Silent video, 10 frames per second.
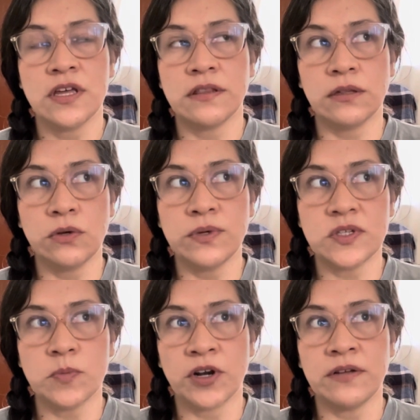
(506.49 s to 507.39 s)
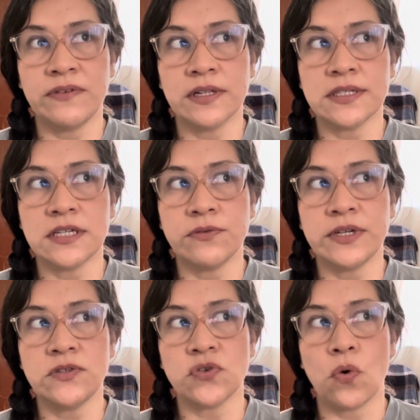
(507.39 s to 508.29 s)
the Lewis Barnevelt
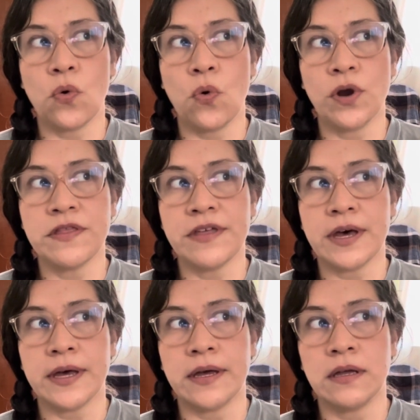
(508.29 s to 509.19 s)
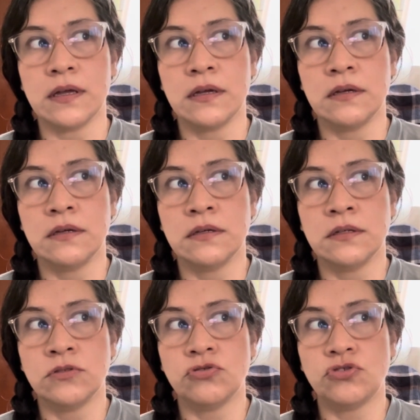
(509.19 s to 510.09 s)
series or the
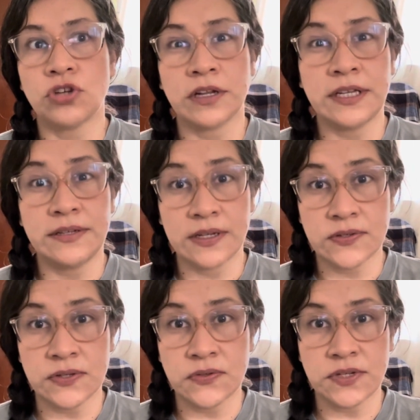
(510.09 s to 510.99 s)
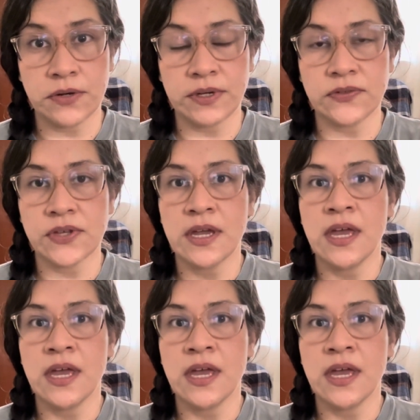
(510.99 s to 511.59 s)
Johnny Dixon series.